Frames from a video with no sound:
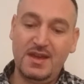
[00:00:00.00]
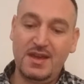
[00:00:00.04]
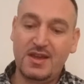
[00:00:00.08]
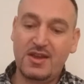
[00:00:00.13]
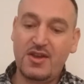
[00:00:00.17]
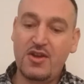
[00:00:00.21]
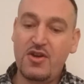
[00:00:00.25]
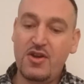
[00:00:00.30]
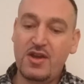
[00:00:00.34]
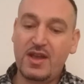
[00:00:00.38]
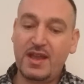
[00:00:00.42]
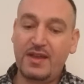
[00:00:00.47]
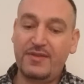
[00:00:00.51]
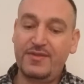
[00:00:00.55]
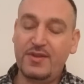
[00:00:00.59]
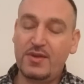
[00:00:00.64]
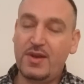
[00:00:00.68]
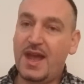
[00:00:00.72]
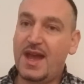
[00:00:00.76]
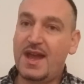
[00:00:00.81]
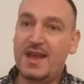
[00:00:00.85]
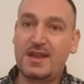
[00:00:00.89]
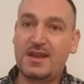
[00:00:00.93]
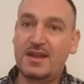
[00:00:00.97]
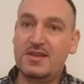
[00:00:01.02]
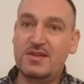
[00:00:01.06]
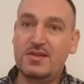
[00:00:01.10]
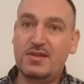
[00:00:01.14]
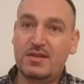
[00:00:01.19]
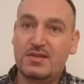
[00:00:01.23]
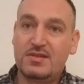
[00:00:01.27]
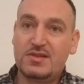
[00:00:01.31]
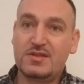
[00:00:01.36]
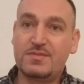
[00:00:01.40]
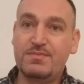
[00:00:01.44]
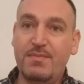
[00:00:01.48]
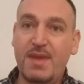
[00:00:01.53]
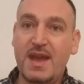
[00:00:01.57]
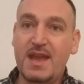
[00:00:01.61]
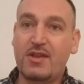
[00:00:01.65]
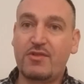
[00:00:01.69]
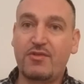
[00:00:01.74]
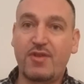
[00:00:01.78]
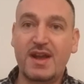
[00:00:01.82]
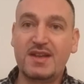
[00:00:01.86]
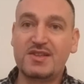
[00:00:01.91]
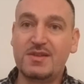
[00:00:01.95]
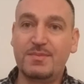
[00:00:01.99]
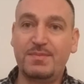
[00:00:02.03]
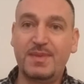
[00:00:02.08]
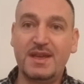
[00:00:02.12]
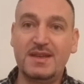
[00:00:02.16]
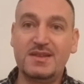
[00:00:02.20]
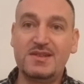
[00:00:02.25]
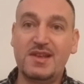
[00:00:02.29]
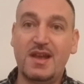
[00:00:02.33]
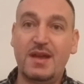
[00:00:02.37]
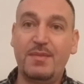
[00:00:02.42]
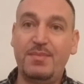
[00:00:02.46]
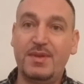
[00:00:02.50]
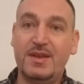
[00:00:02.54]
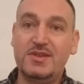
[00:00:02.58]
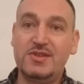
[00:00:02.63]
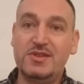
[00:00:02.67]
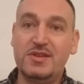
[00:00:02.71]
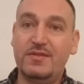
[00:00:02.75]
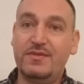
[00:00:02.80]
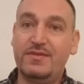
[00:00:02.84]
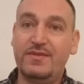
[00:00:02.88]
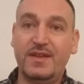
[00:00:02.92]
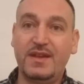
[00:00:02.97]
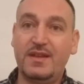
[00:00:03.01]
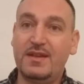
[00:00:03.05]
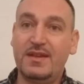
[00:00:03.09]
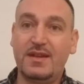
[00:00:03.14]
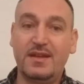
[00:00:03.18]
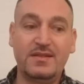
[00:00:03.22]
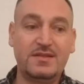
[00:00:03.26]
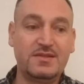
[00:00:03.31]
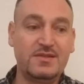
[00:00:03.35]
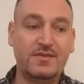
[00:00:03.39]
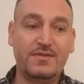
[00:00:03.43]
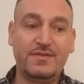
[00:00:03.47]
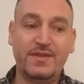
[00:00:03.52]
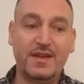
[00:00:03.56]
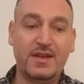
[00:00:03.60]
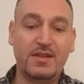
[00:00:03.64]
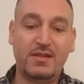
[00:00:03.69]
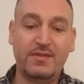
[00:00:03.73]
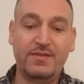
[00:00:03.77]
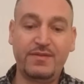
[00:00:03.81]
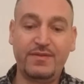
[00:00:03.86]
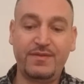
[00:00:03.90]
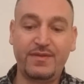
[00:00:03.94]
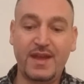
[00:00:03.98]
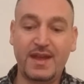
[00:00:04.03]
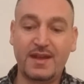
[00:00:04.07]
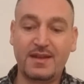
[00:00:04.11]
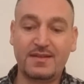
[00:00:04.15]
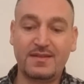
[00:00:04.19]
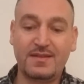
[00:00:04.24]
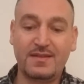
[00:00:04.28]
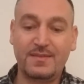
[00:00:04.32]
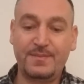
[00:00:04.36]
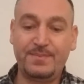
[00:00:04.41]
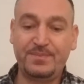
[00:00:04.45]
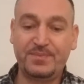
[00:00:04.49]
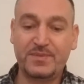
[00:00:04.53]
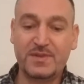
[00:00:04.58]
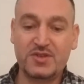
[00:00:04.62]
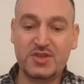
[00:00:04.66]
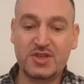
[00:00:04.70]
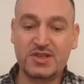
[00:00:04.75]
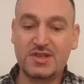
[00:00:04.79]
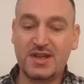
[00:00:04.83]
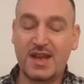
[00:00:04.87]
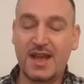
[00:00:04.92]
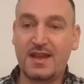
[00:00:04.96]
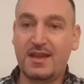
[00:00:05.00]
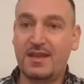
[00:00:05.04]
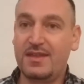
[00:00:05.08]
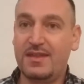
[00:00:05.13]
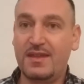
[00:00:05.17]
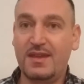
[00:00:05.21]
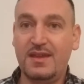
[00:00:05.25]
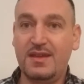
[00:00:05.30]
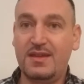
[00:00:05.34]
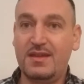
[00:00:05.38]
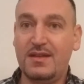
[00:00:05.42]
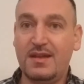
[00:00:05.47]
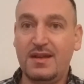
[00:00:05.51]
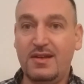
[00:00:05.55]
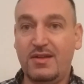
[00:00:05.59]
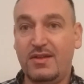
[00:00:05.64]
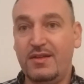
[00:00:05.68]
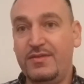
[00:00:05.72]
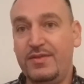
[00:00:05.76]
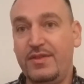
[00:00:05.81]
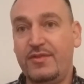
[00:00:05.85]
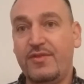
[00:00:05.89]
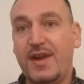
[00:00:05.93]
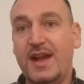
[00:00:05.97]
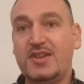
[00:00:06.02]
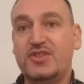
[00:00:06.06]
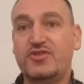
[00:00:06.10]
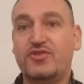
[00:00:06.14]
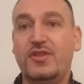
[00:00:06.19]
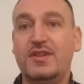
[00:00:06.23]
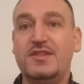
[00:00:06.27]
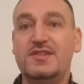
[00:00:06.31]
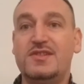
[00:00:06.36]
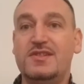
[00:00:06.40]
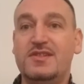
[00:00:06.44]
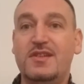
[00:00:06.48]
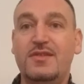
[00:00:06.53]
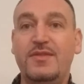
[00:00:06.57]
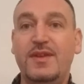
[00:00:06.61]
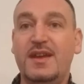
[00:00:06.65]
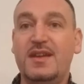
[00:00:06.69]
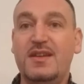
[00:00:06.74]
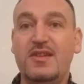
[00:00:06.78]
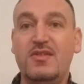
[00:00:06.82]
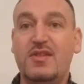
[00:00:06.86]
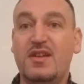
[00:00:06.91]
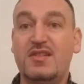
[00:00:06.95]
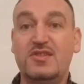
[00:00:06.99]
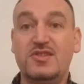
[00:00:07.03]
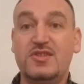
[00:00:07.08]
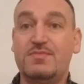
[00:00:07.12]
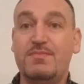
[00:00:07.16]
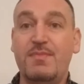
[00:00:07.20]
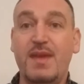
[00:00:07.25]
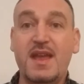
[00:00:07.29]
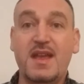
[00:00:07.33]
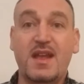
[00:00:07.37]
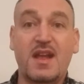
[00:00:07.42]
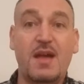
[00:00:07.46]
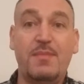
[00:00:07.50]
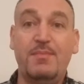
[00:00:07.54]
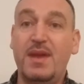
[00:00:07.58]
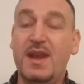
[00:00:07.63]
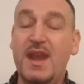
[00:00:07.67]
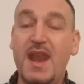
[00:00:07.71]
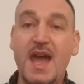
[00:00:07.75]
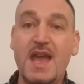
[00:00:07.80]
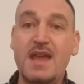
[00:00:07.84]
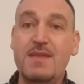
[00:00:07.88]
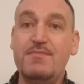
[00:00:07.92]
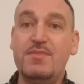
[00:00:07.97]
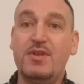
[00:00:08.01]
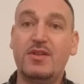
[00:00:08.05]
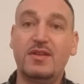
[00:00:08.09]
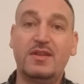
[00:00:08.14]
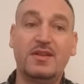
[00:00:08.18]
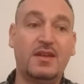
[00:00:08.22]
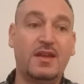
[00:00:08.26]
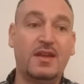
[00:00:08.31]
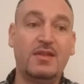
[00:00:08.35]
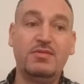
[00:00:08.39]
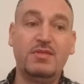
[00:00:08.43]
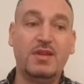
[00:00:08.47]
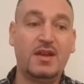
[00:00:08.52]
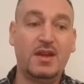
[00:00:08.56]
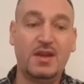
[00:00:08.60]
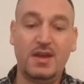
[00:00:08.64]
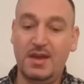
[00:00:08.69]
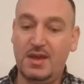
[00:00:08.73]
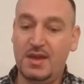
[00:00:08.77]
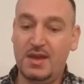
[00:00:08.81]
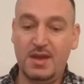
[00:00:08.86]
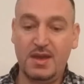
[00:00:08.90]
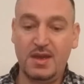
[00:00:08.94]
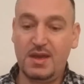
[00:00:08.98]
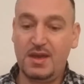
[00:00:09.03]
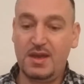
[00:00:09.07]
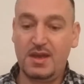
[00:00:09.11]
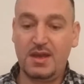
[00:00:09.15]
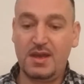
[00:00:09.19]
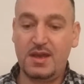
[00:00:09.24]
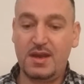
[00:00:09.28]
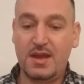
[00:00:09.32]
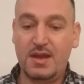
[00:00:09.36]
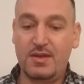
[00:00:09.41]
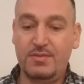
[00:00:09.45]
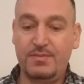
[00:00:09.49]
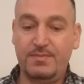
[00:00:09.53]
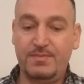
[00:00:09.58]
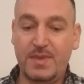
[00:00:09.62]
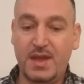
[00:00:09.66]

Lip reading: cook, if you like, and you can just make recipes up as you feel fit. Just like a lot of the restaurants are doing, you could just make up a name, couldn't you? You know,